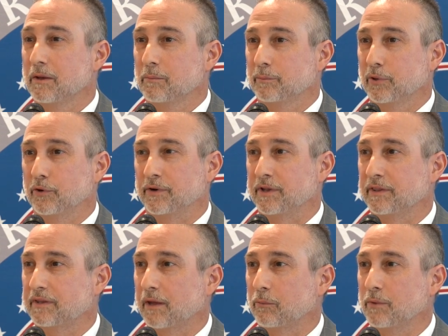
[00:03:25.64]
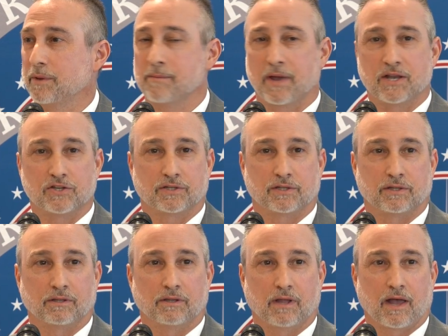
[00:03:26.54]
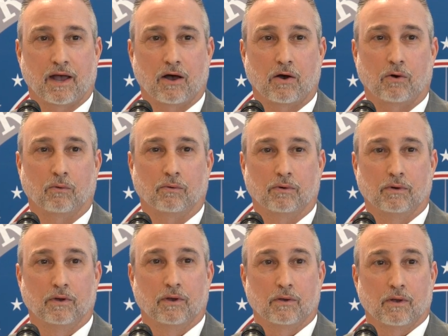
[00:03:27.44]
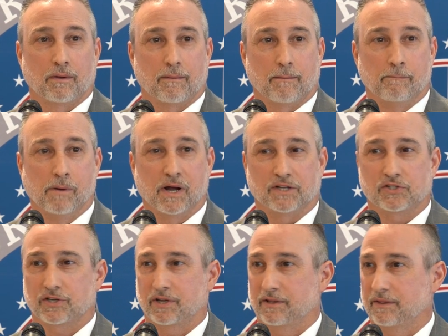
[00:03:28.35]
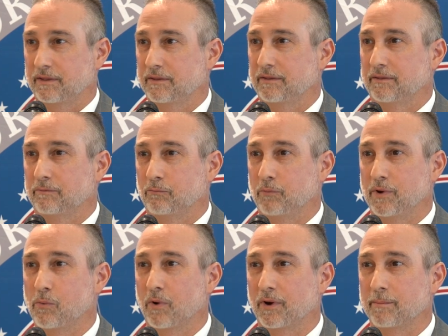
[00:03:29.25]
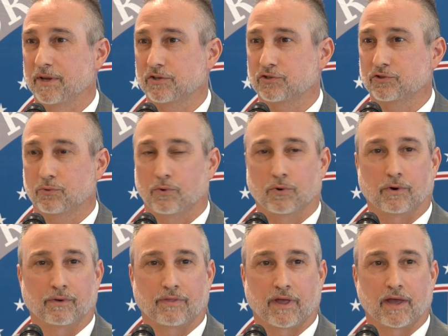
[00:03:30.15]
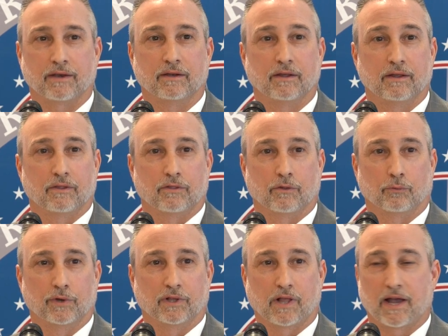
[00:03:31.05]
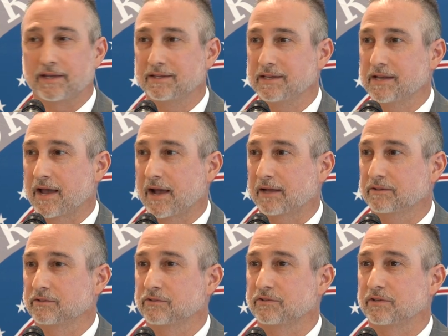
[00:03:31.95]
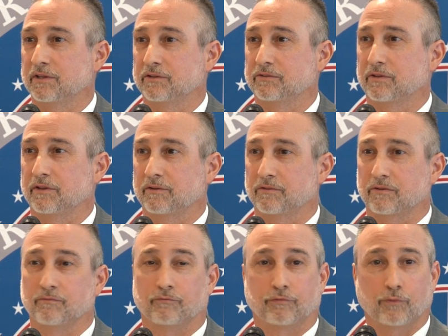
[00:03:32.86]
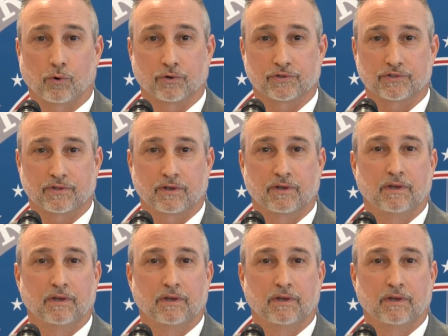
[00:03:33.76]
pertinent that we mention how much we want to make sure that the Real ID Act is enforced